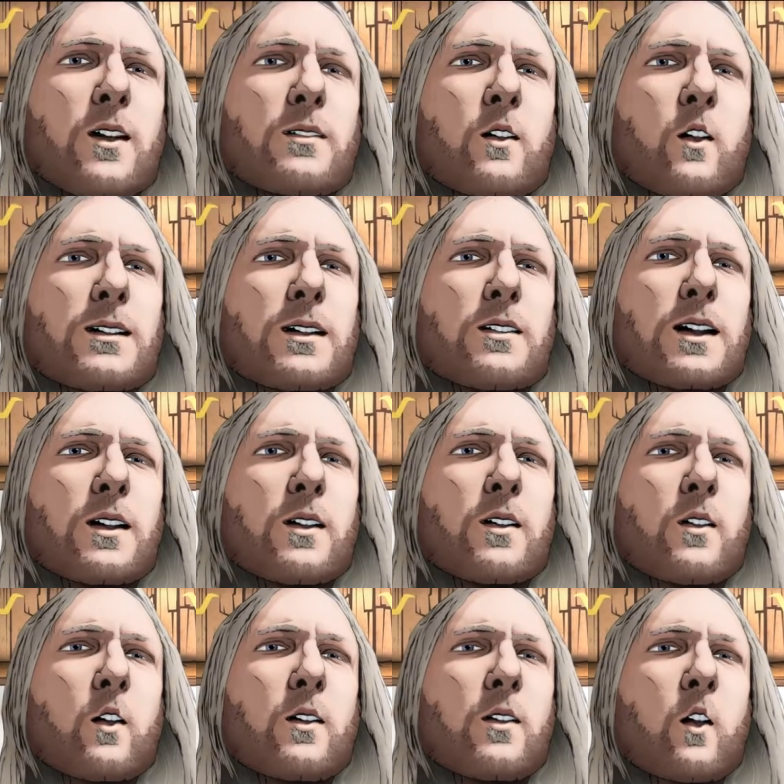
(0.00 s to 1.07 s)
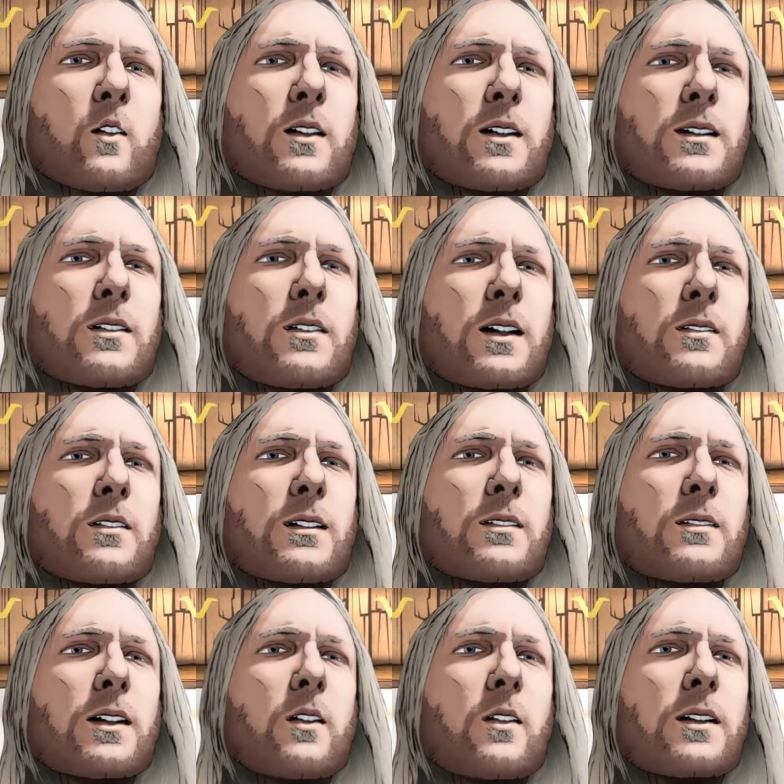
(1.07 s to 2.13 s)
Well, perseverance, endurance, that's
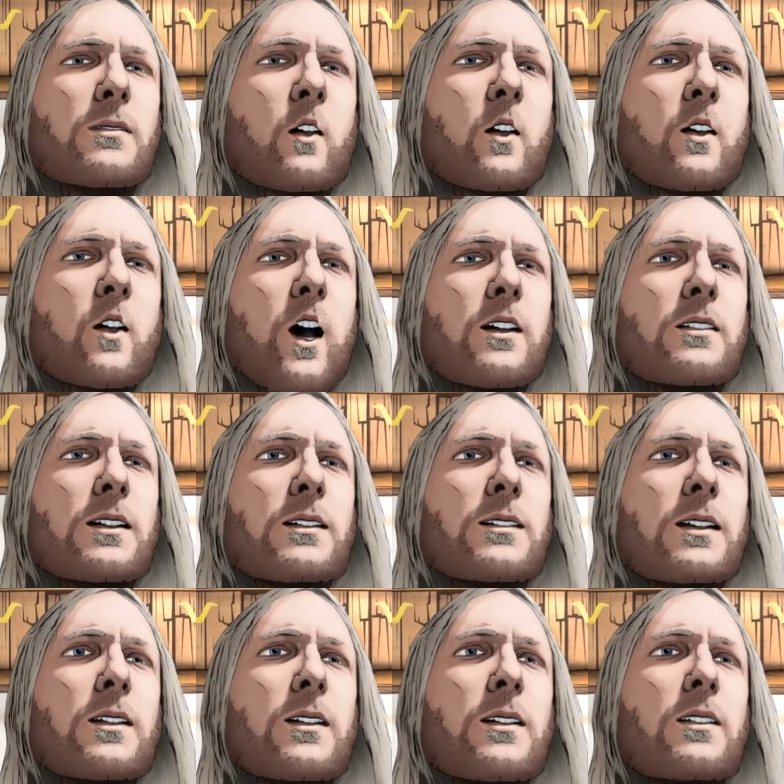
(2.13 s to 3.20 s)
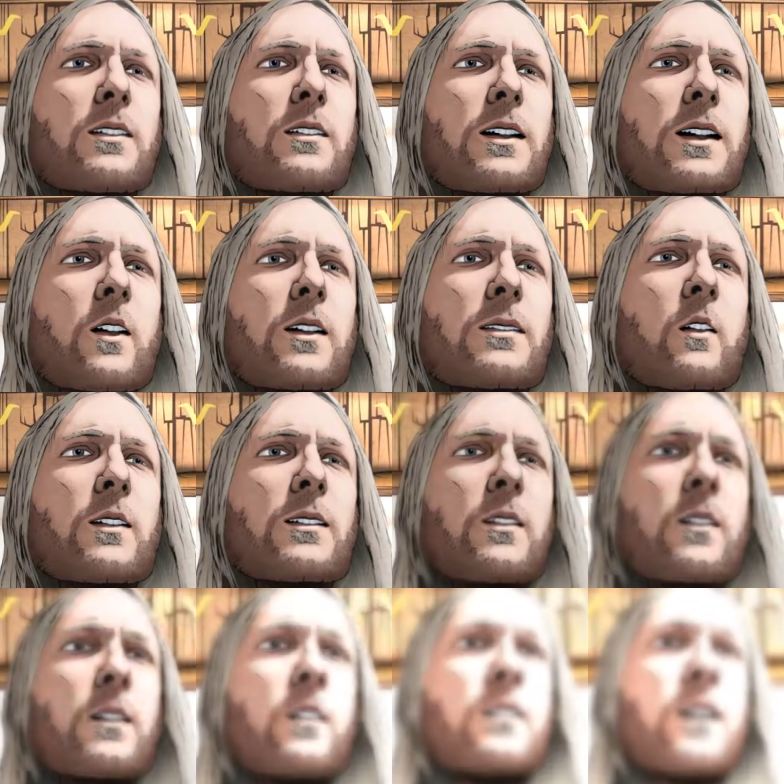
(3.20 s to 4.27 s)
that's a huge challenge in the music
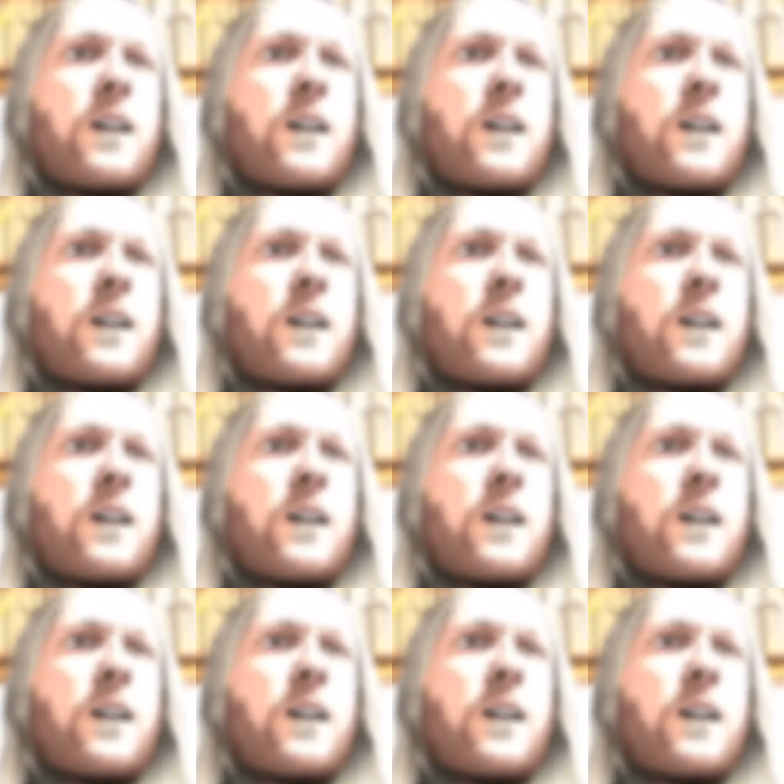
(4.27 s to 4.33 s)
business in